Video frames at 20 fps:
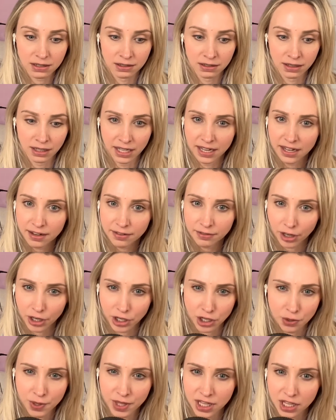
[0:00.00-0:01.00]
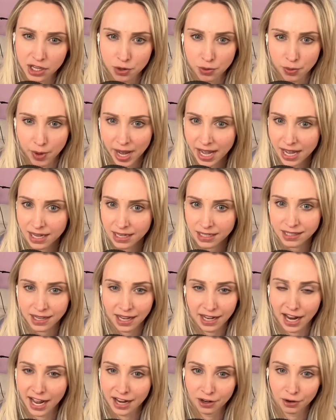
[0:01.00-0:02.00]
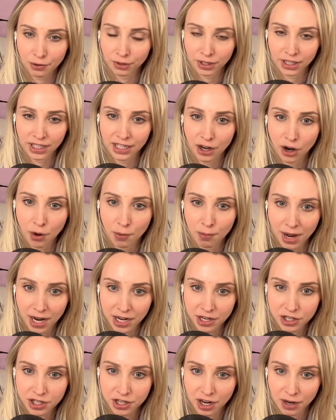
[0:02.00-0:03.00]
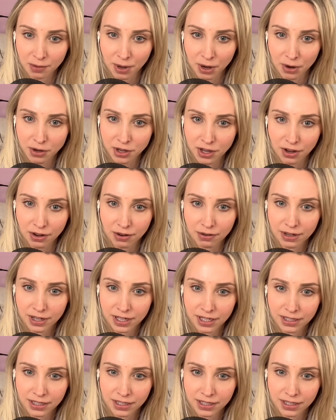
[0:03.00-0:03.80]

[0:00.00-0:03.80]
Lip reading: live? Are you in the U.S.? I don't really know much about you.